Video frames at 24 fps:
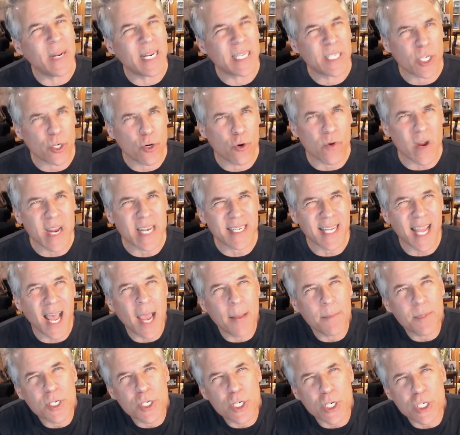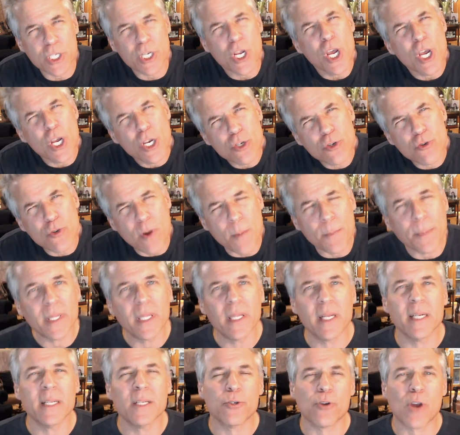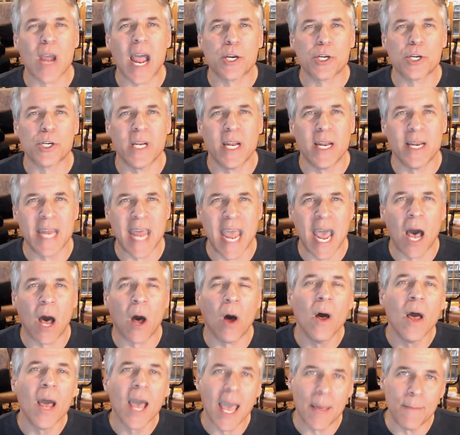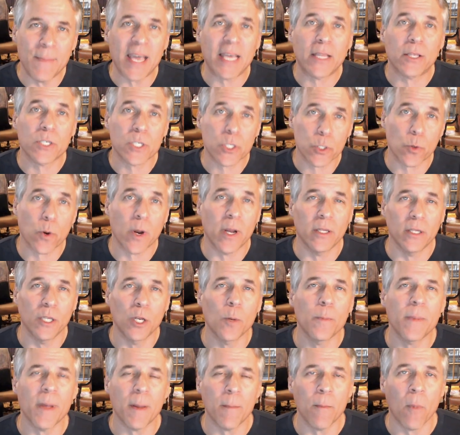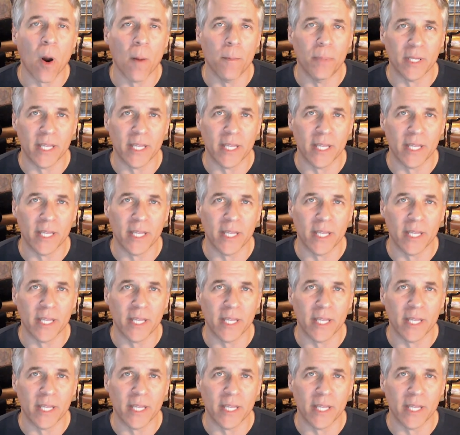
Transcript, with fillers: but it's a great time to just drip a little traction in now and make the story a little bit more